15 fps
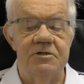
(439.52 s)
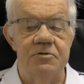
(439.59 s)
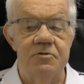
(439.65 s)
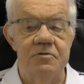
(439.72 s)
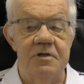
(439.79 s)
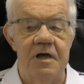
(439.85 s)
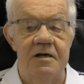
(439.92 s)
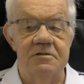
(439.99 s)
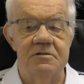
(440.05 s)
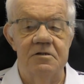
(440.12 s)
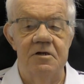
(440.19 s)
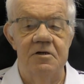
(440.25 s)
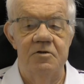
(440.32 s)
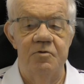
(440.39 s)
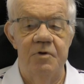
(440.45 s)
WinTax
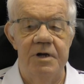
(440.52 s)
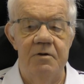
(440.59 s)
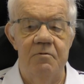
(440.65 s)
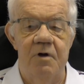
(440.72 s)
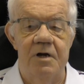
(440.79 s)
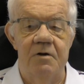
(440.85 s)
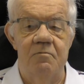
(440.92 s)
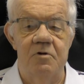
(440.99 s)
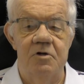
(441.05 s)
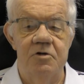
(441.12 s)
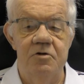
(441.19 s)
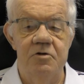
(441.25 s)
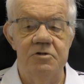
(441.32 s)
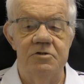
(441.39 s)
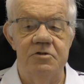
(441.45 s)

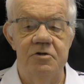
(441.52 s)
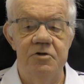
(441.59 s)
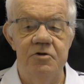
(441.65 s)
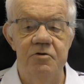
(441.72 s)
2021 will